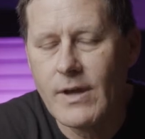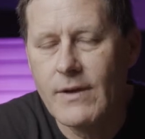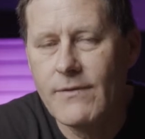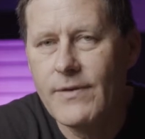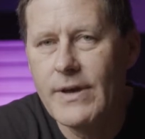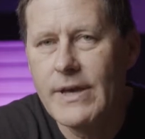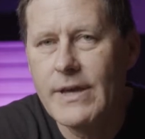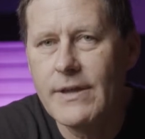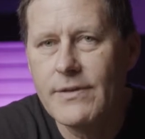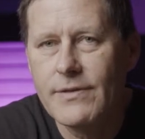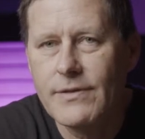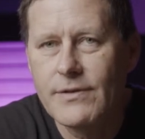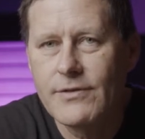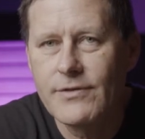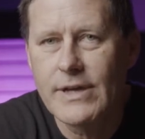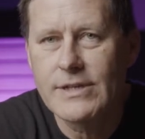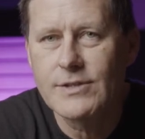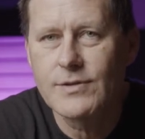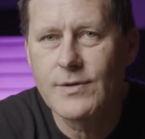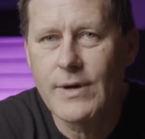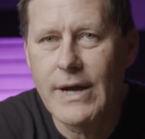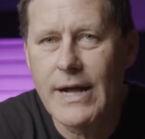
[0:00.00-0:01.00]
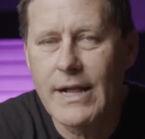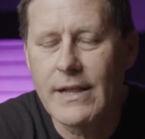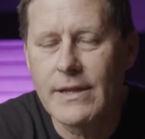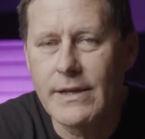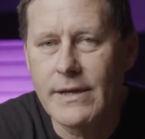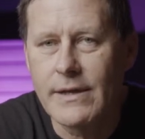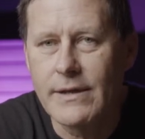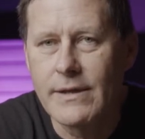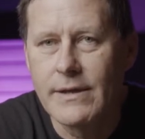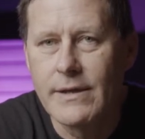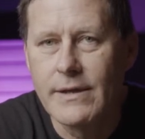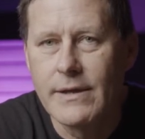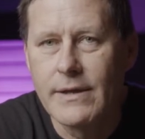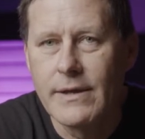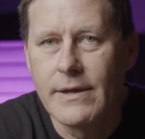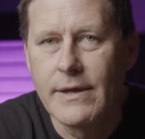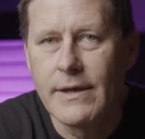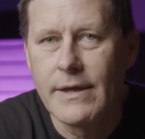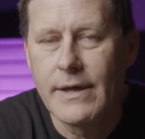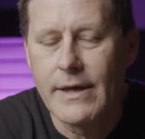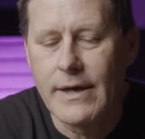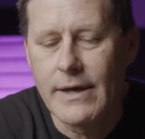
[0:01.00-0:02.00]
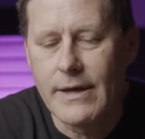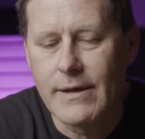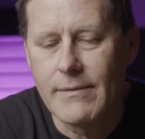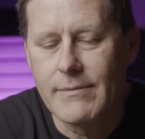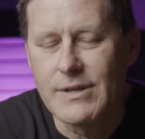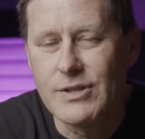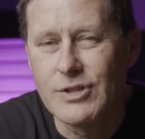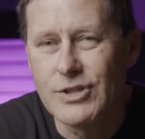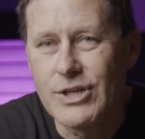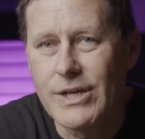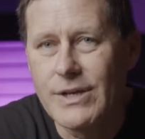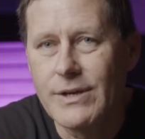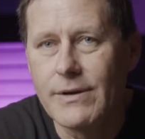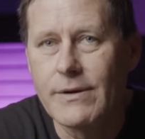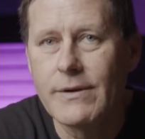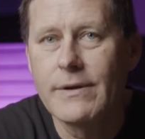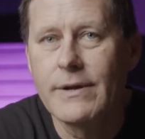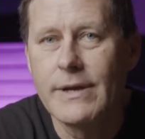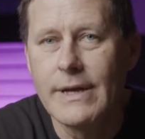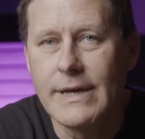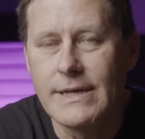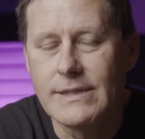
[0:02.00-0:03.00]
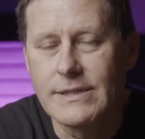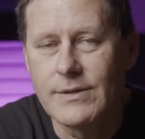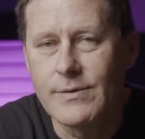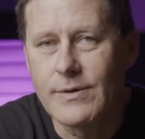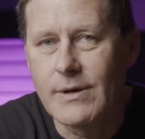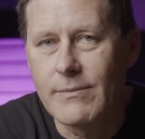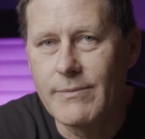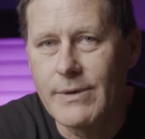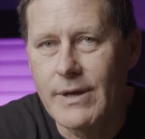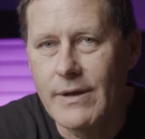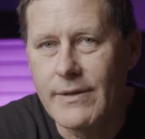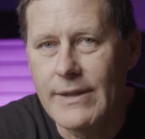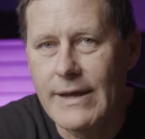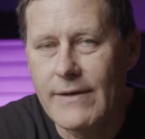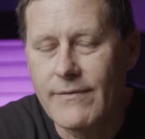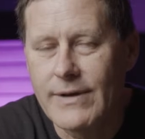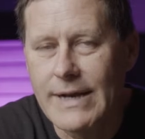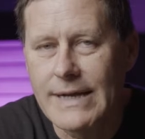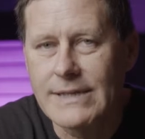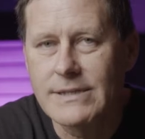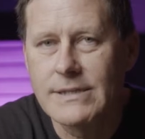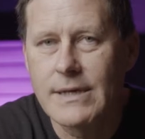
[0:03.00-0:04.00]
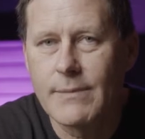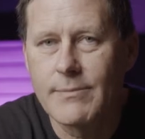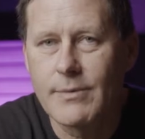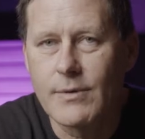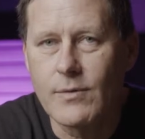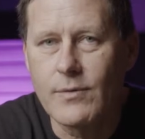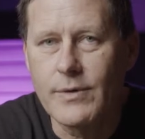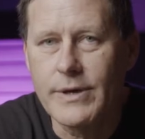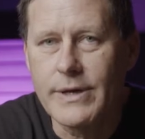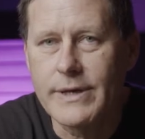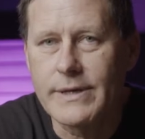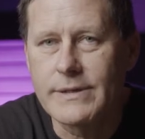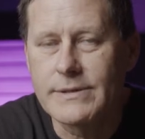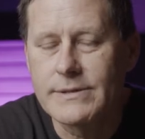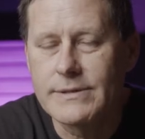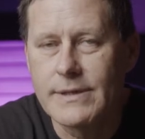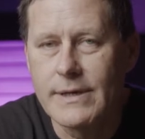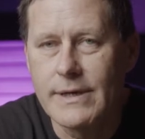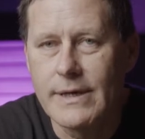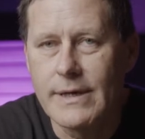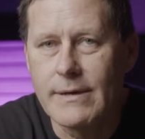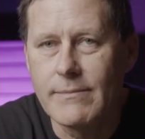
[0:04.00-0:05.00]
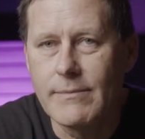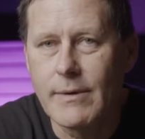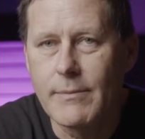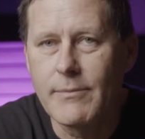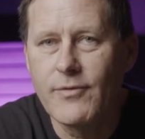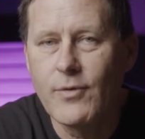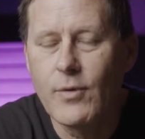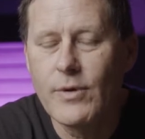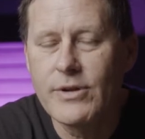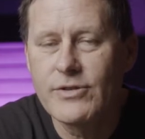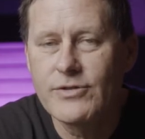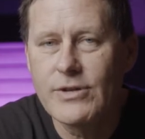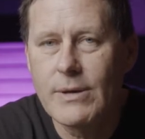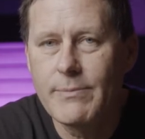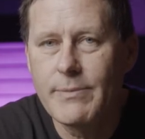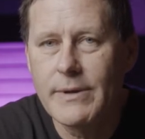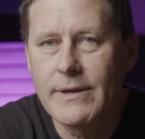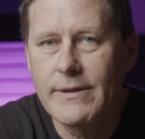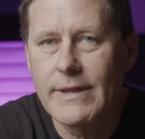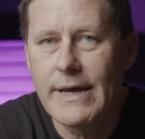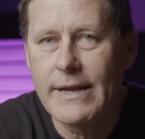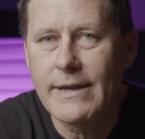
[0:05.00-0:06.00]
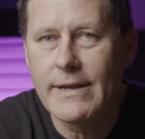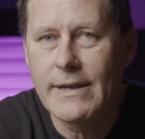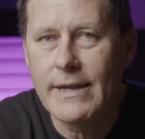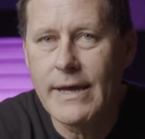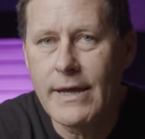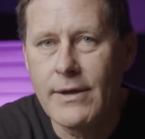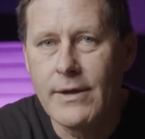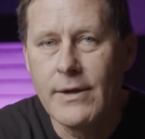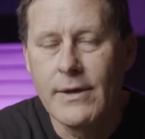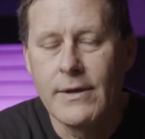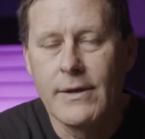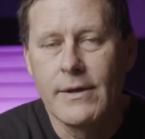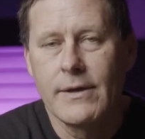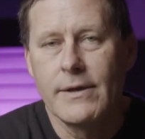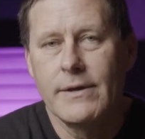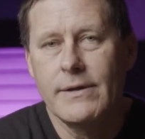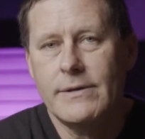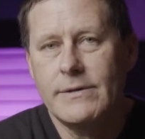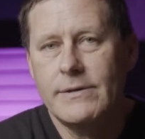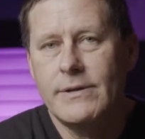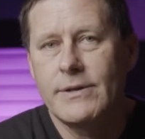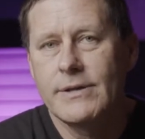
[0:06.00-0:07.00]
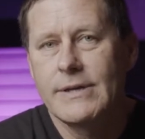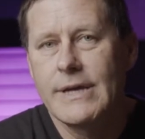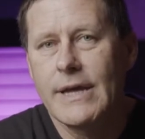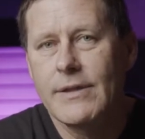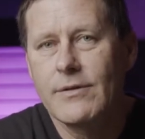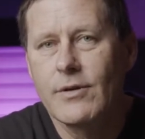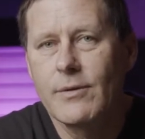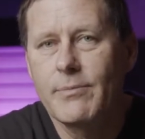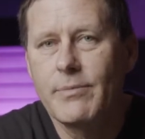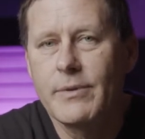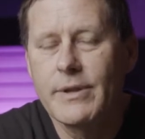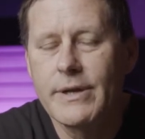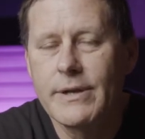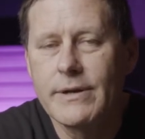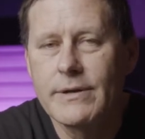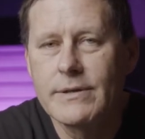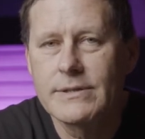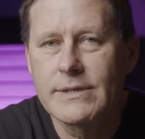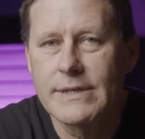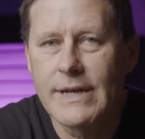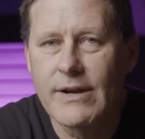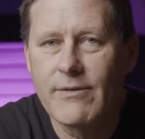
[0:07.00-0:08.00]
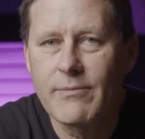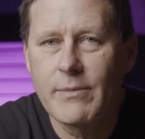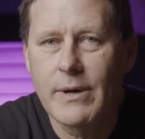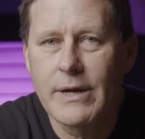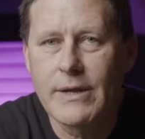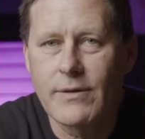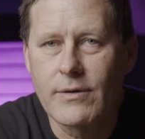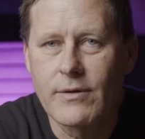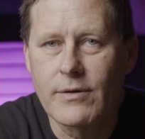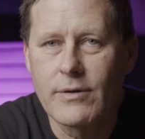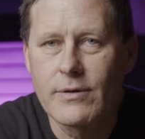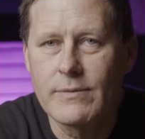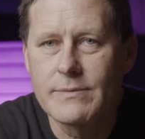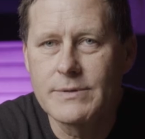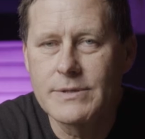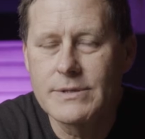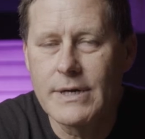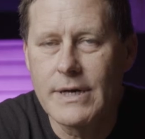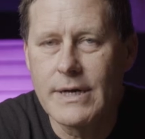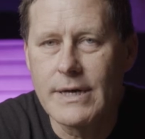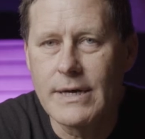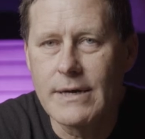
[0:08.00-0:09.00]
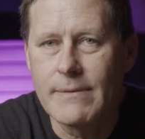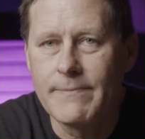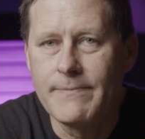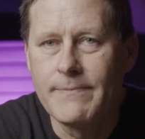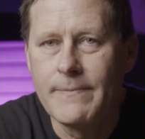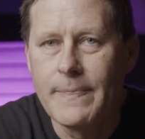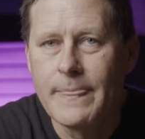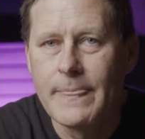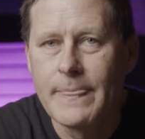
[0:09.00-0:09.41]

faith, sexuality, and gender, and so we're going to be on that for the next couple of weeks. But before we jump into that today, gather group leaders and everybody in the groups, I